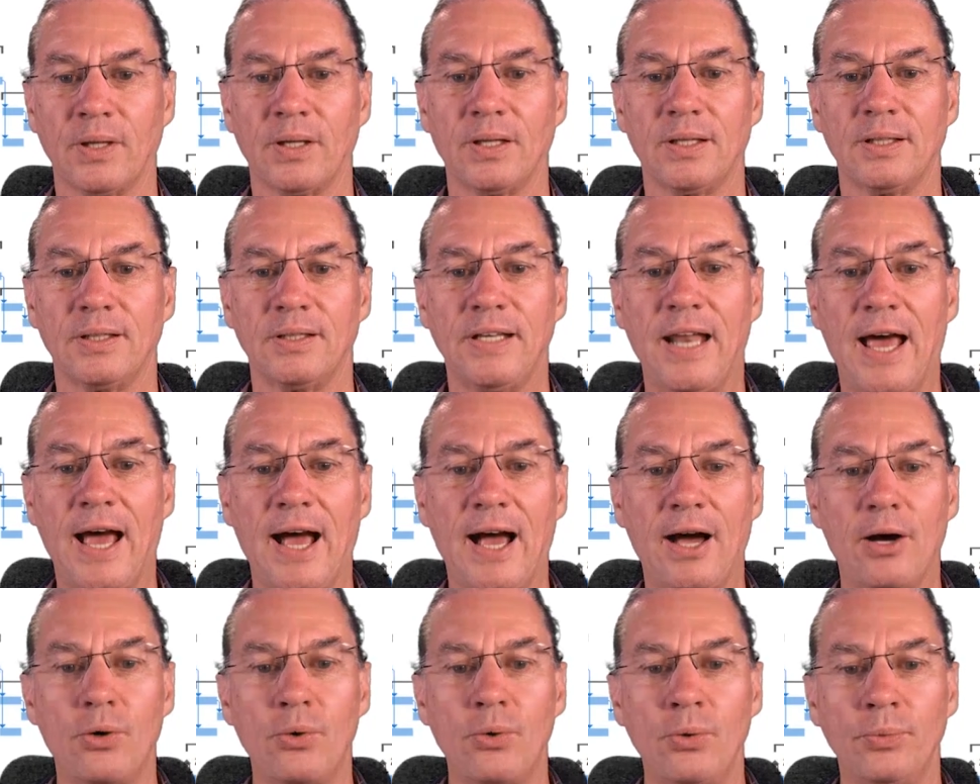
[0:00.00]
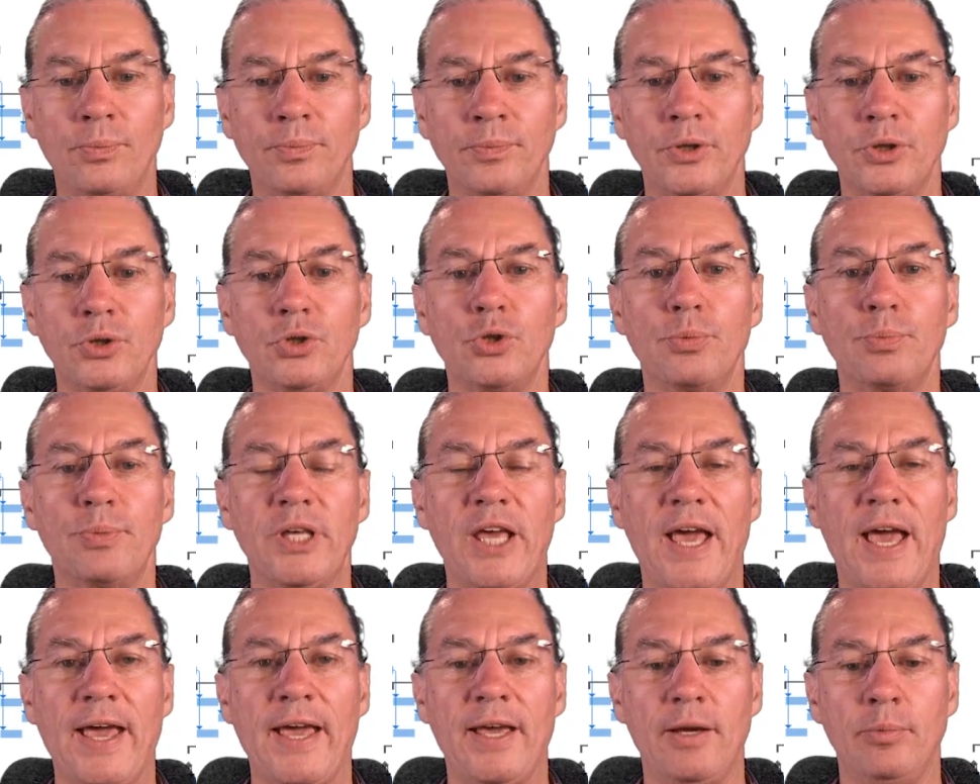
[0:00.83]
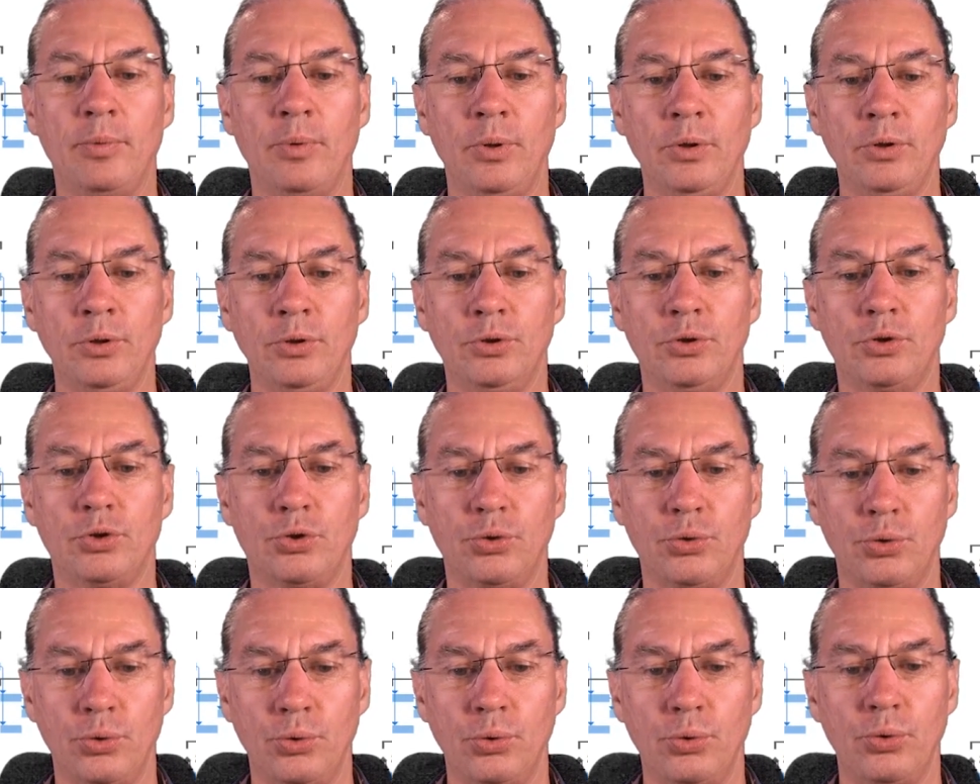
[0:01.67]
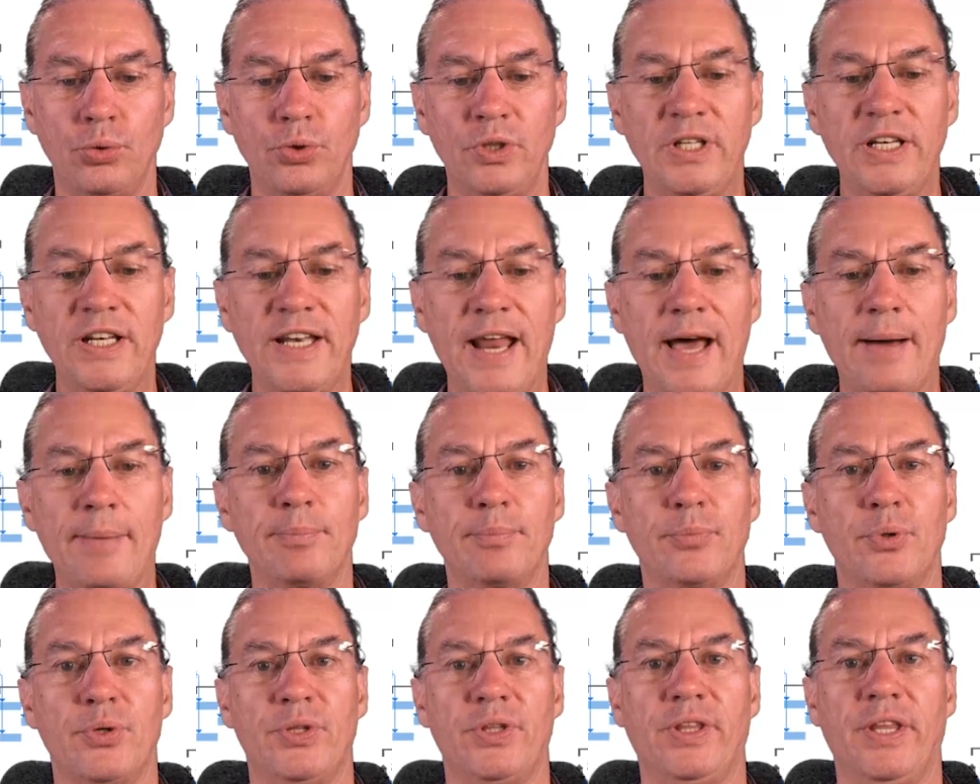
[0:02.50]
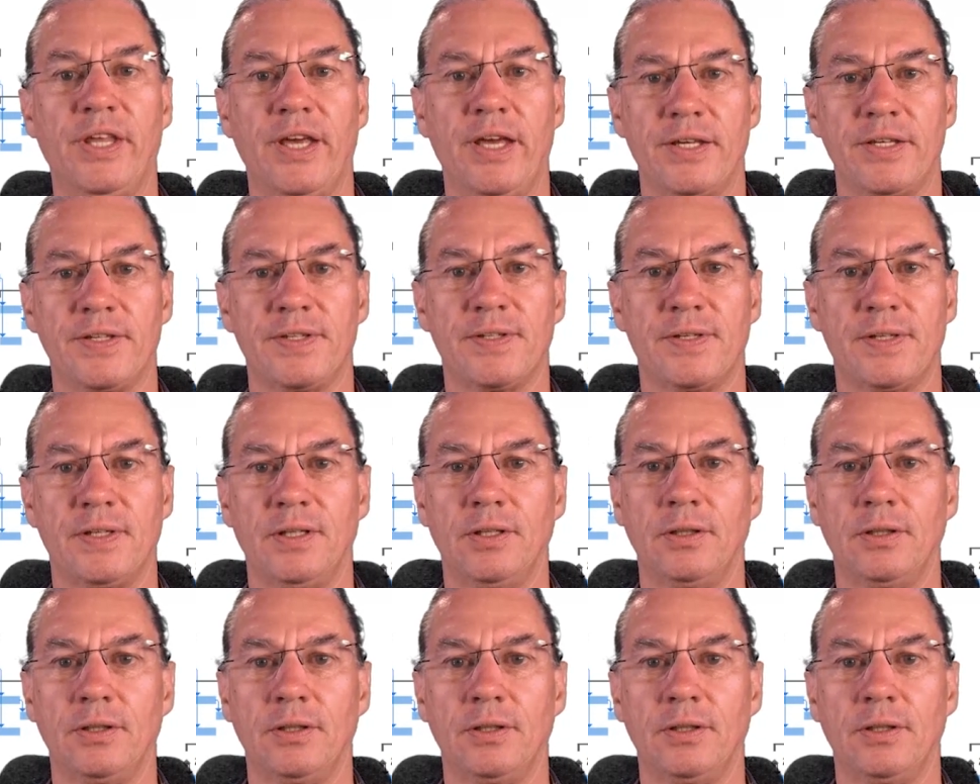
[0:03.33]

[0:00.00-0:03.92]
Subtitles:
Now, to be able to number this,